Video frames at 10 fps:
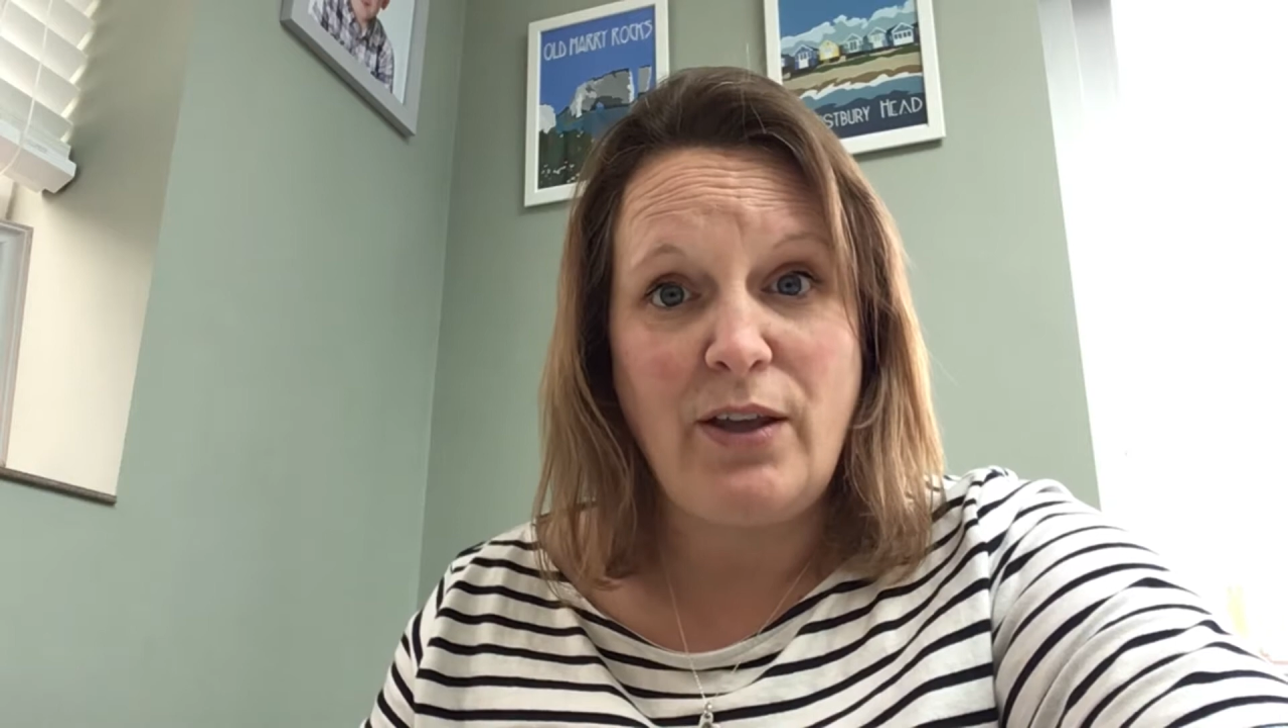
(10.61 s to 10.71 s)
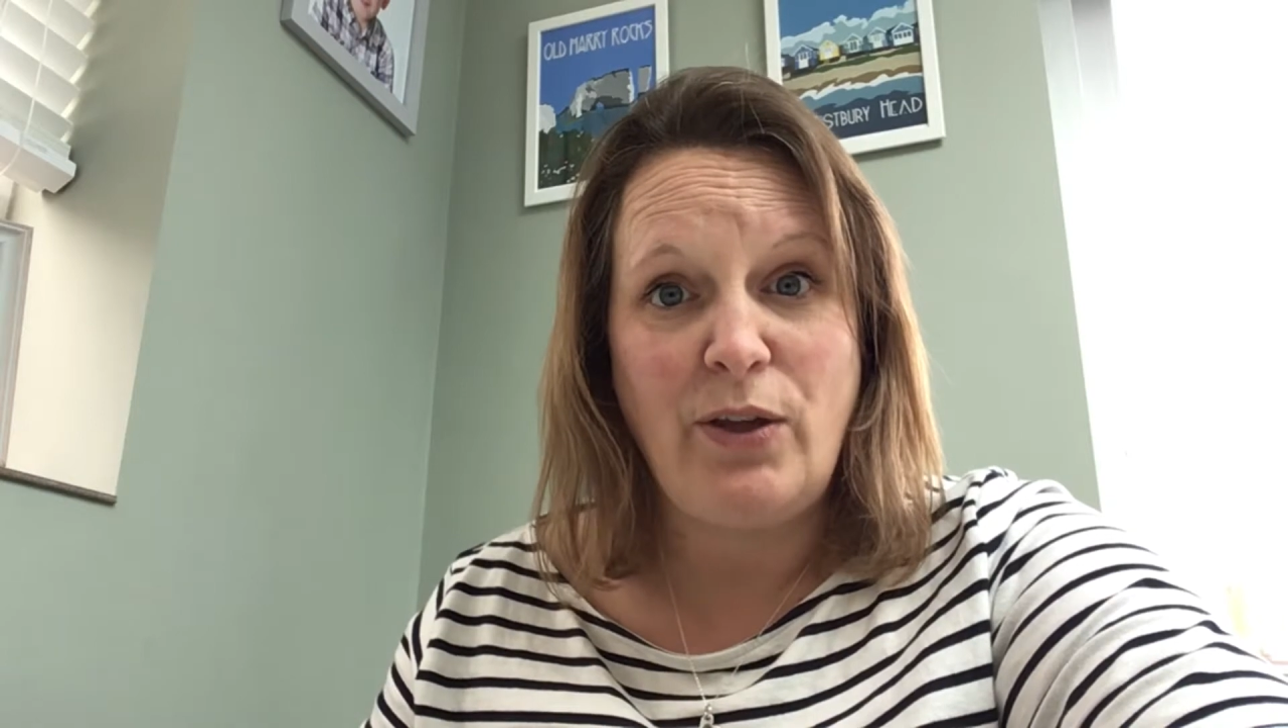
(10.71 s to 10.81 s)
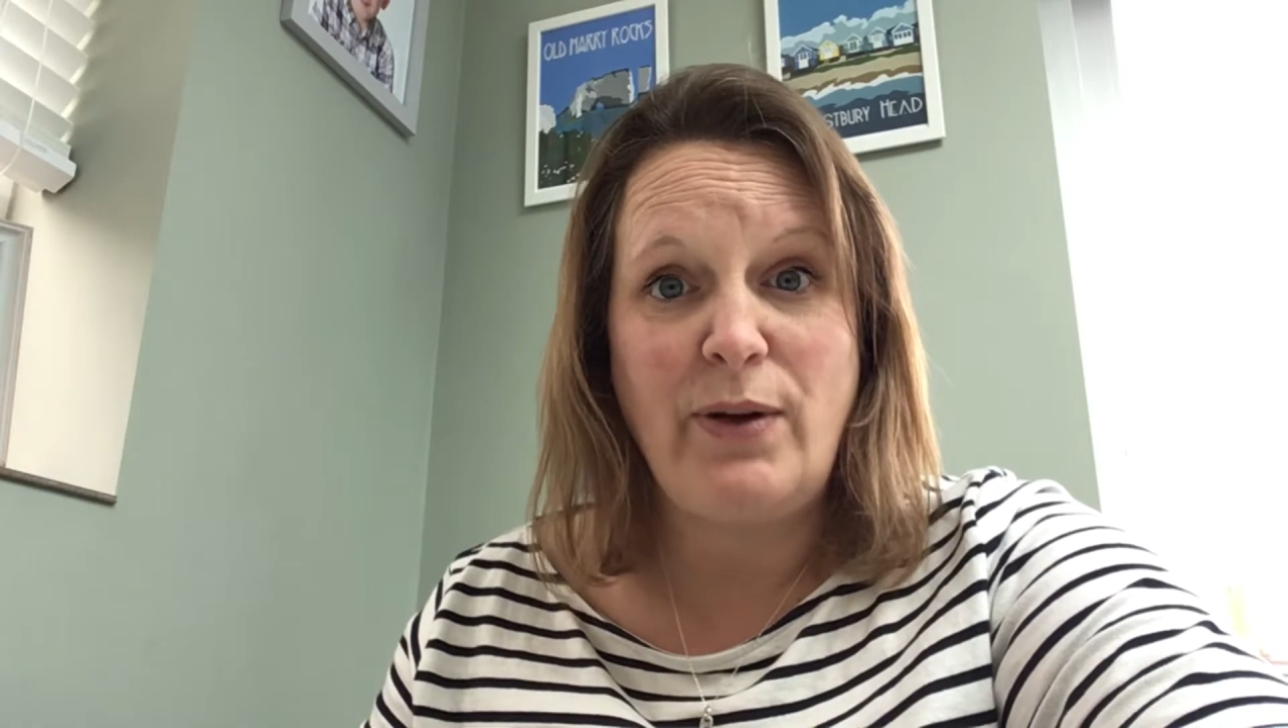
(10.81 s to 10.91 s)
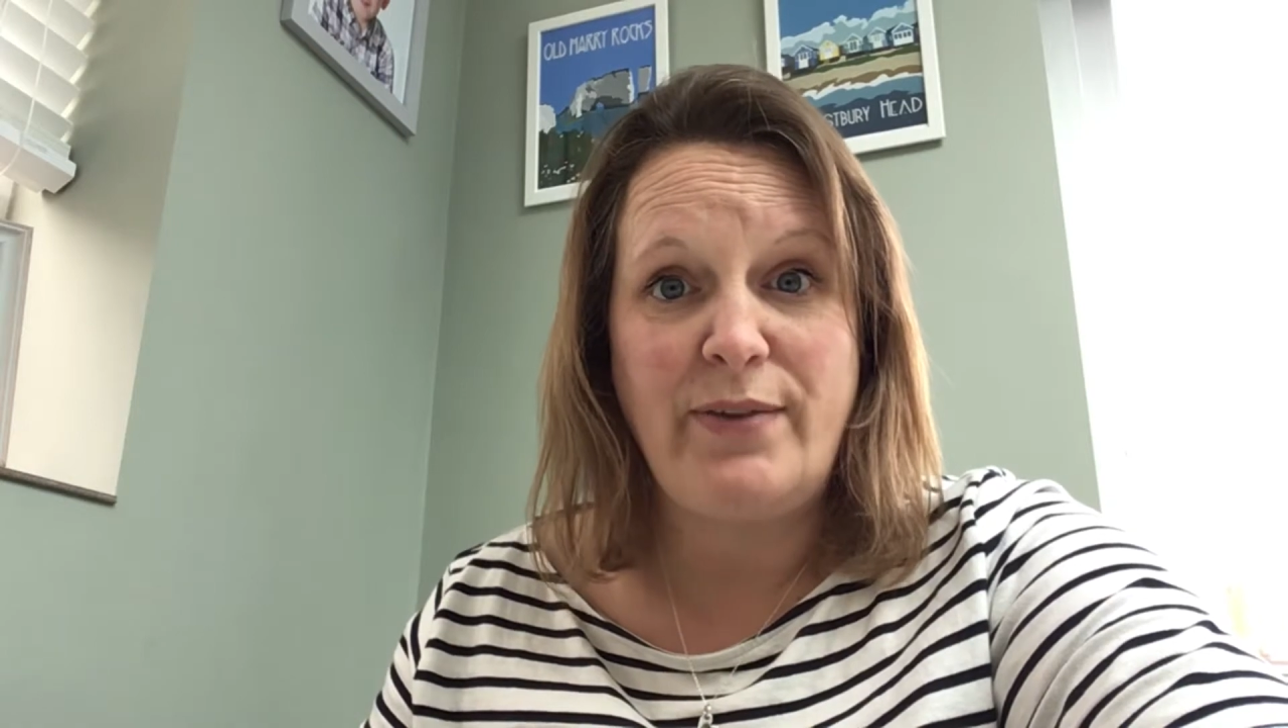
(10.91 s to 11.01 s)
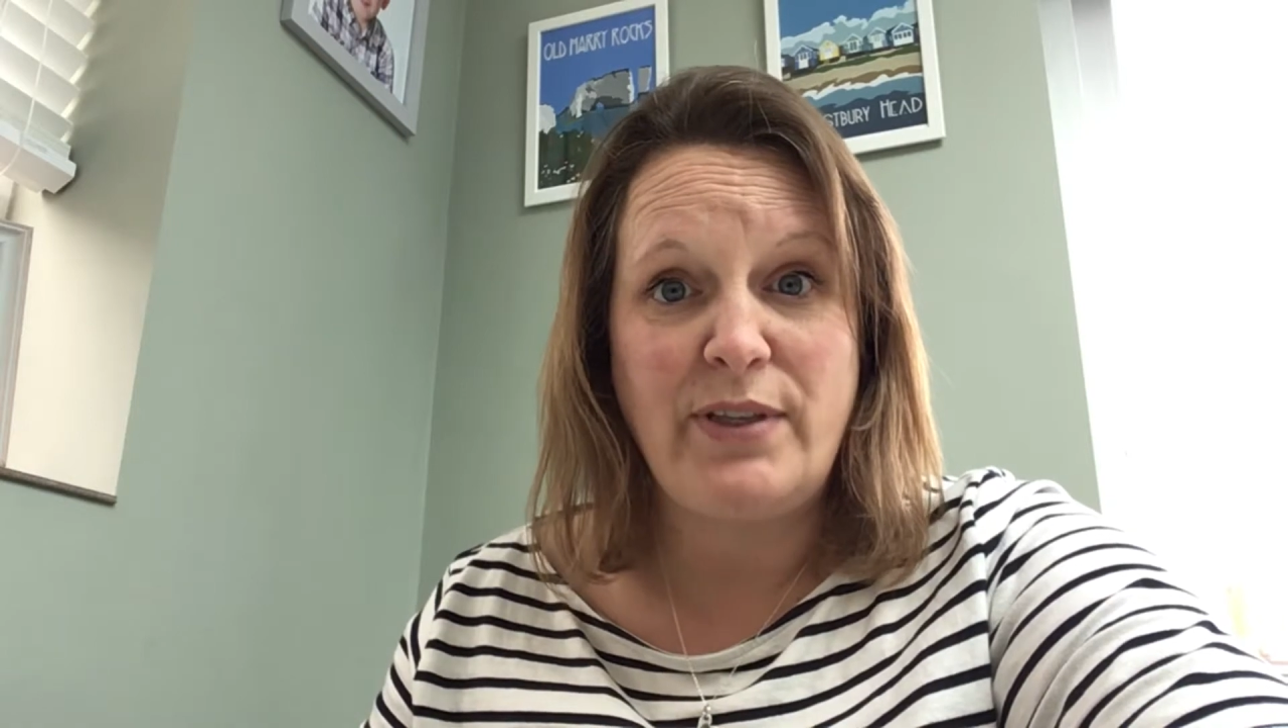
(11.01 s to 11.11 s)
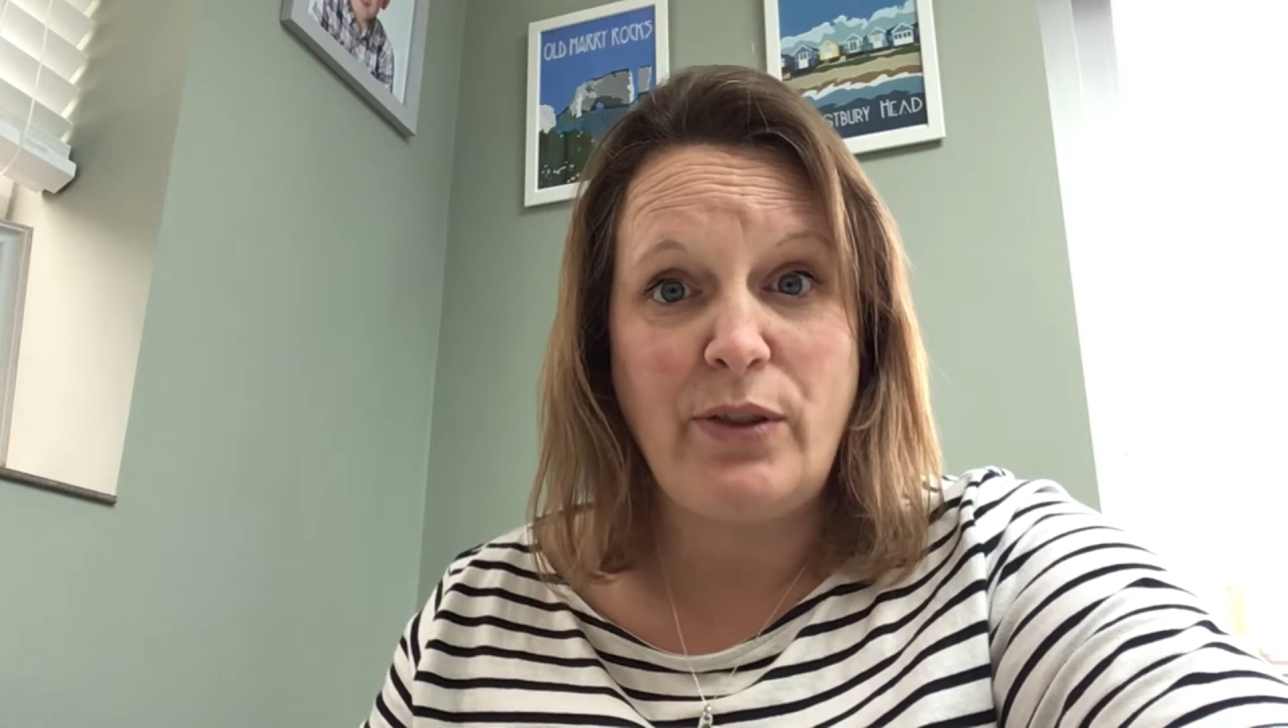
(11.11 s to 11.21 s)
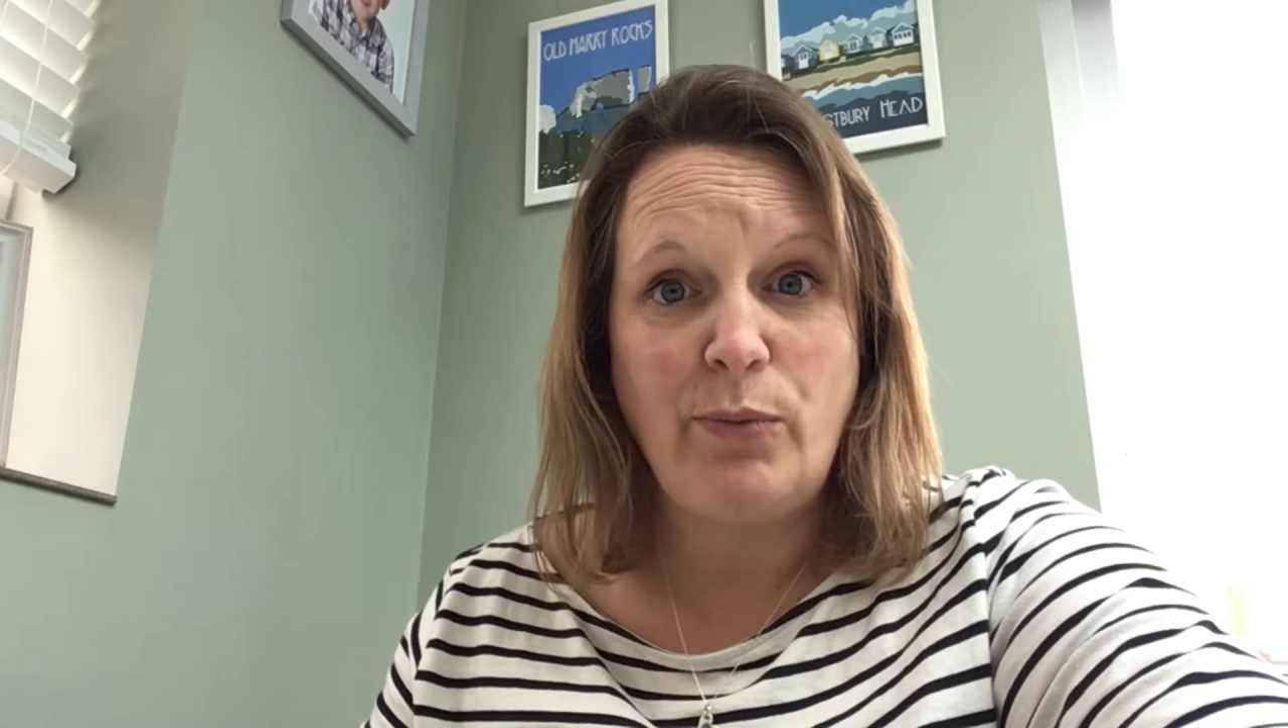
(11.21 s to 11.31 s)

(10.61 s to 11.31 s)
who lives in the